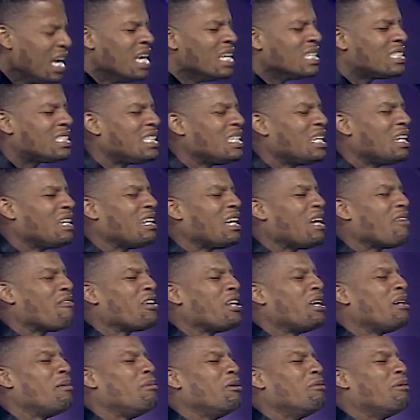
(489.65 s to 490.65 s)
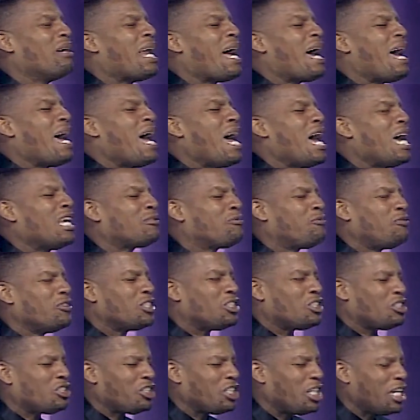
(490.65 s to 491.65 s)
She don't never hit me when I ask for
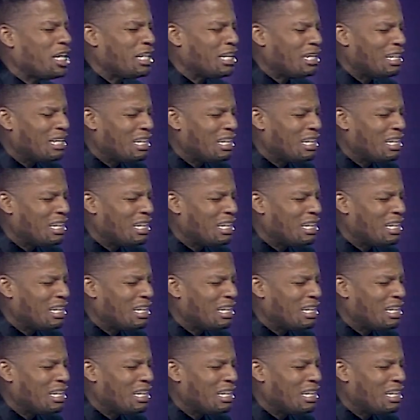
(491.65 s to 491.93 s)
shit.